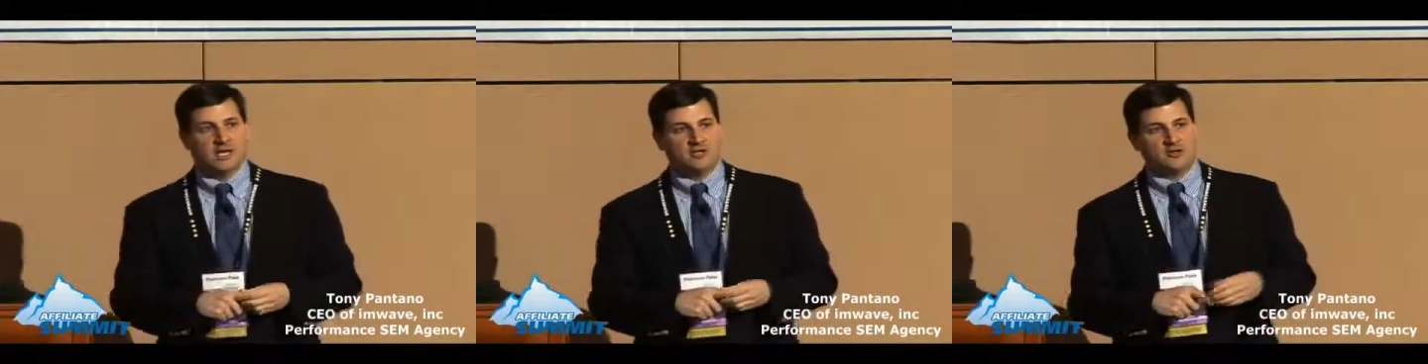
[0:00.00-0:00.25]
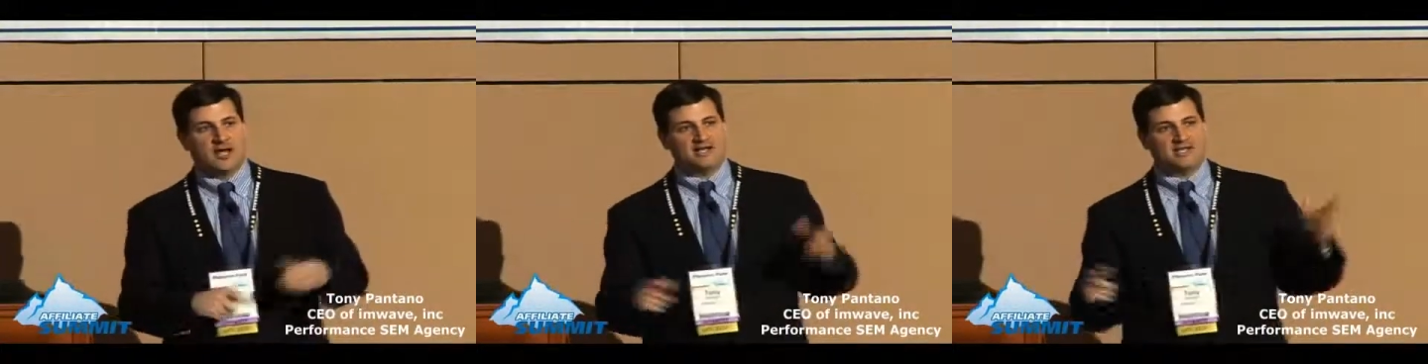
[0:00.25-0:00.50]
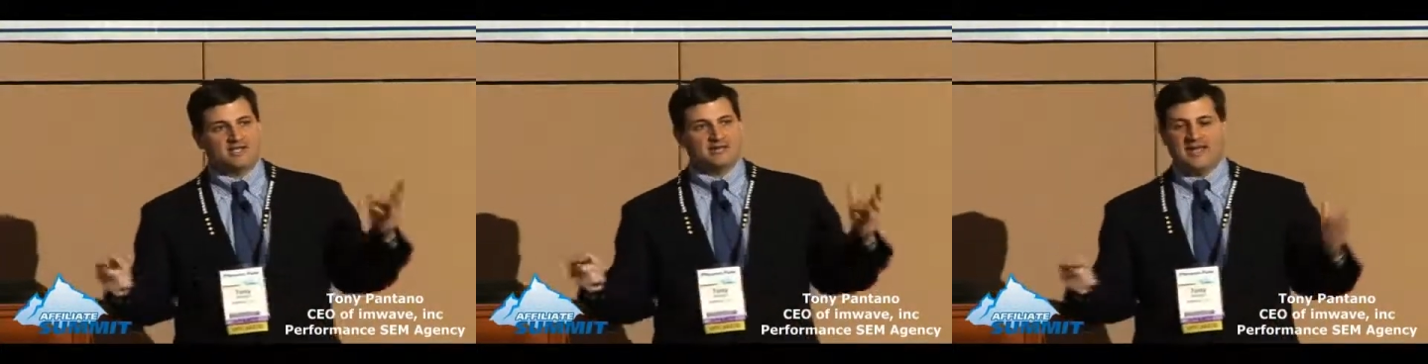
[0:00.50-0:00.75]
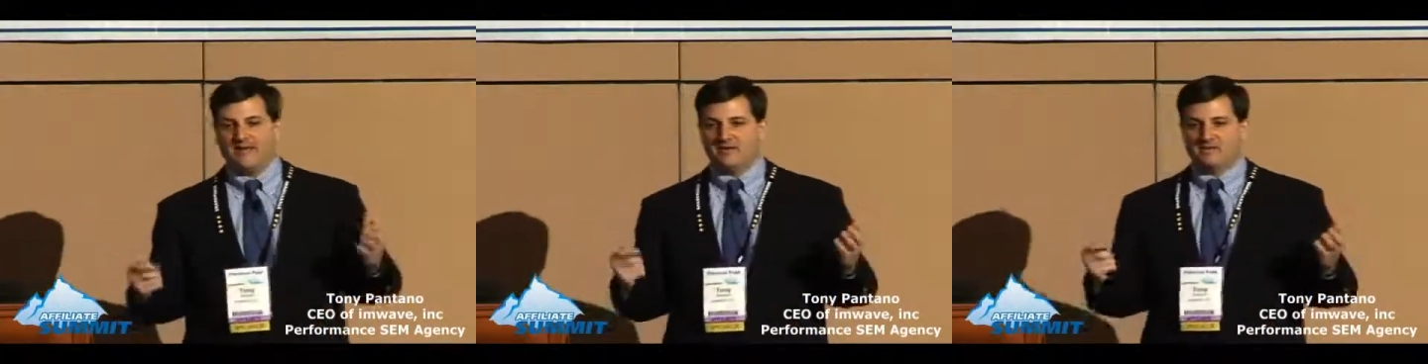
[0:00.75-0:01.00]
and your guys think
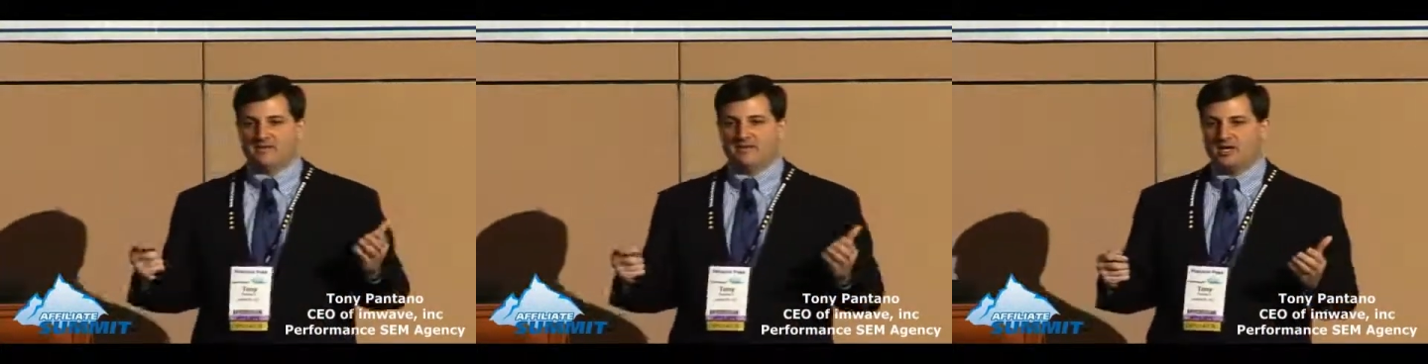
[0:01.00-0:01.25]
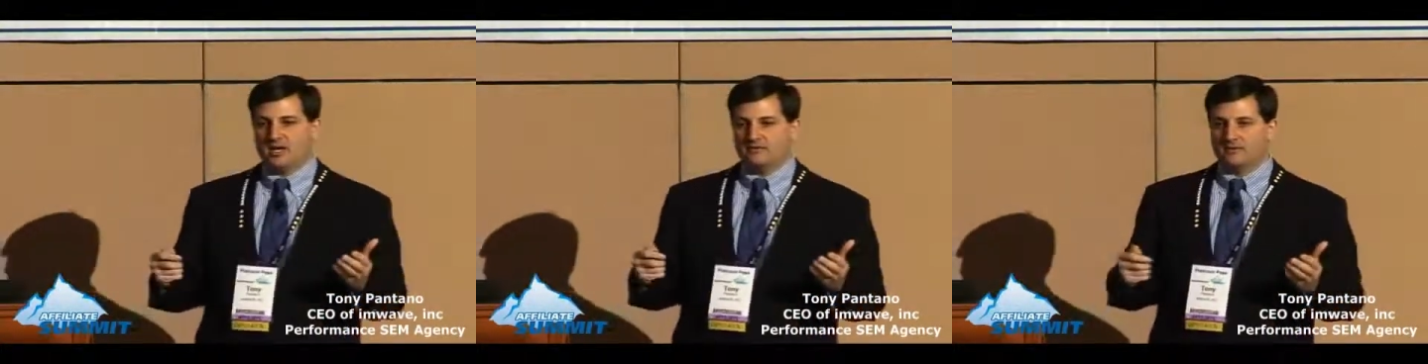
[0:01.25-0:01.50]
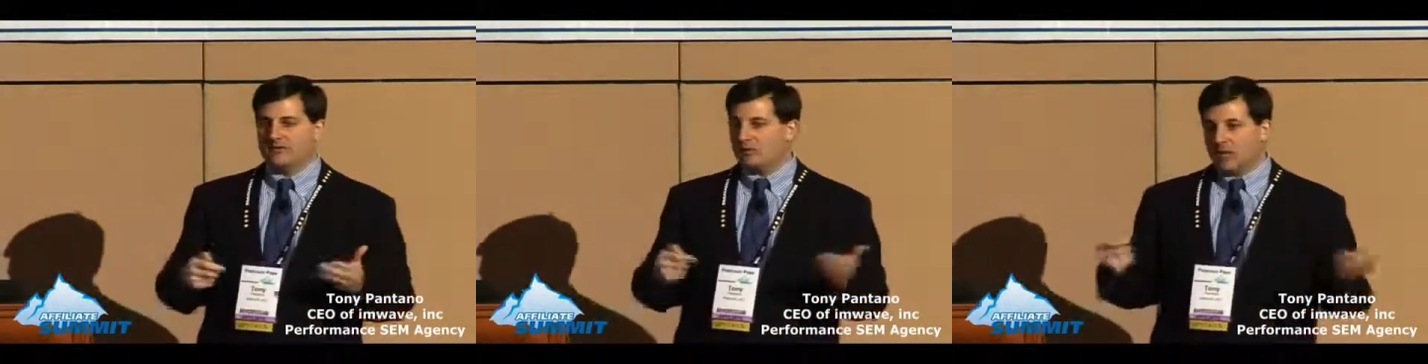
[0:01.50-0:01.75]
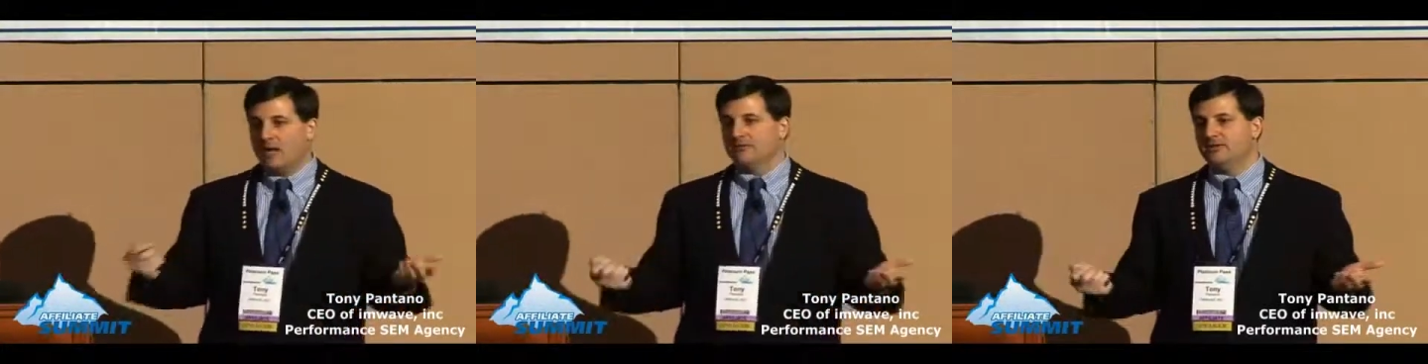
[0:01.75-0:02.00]
they have everything covered, they
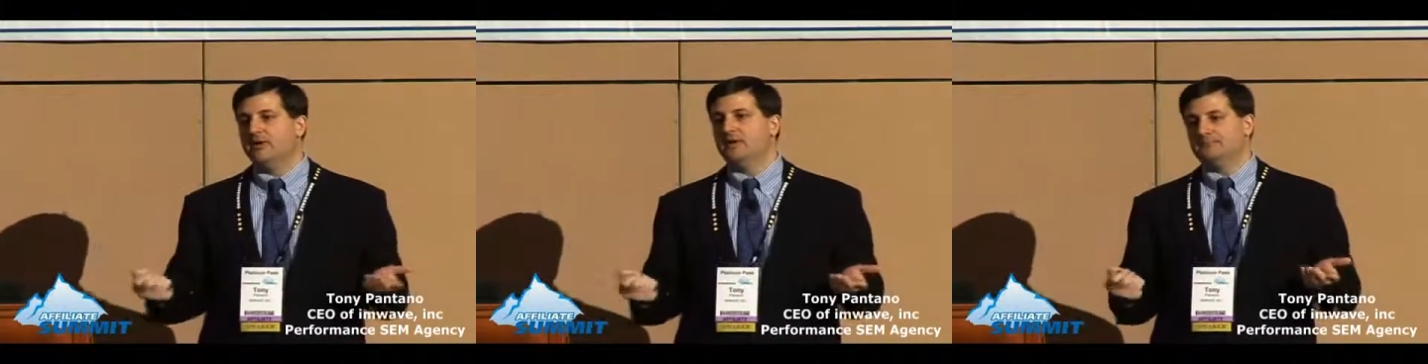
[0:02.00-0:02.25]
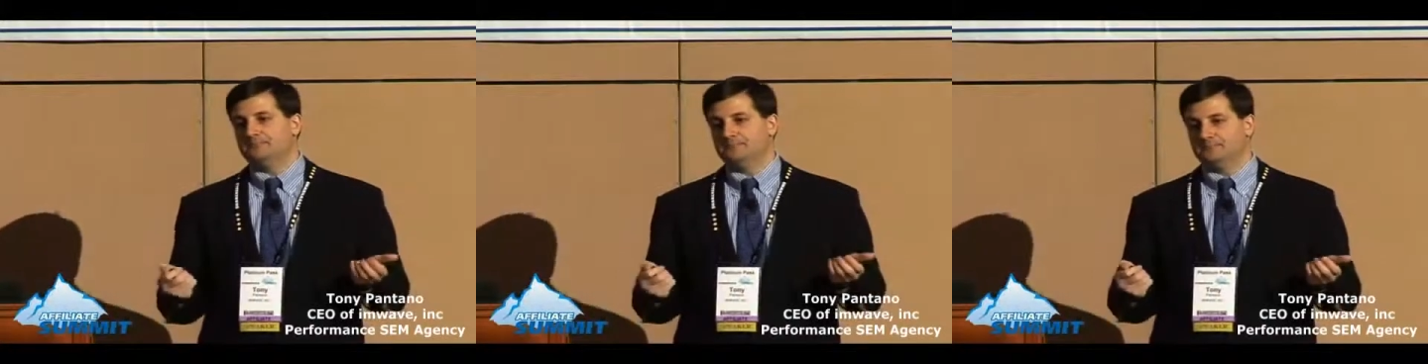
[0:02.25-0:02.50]
probably don't.